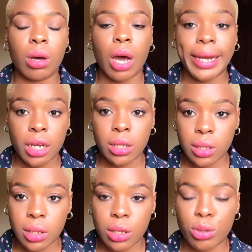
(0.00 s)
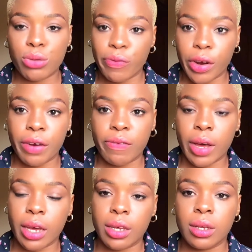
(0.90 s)
identity to
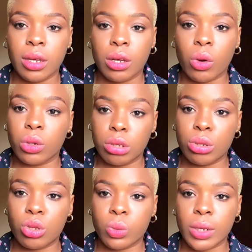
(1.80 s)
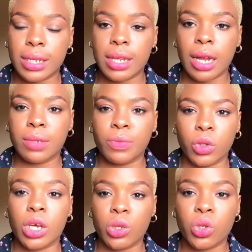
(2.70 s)
verify on YouTube. You understand?
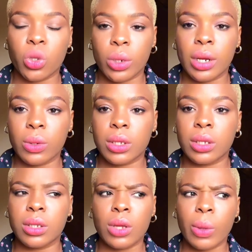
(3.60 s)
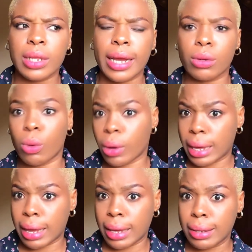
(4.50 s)
You can use someone else's. So I was like,
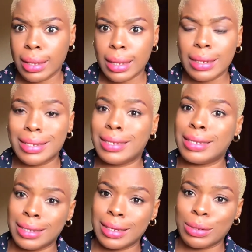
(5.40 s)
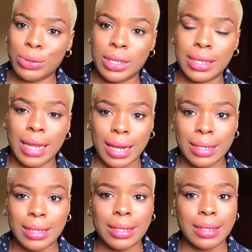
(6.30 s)
okay, this is a good
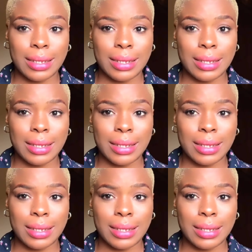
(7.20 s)
start.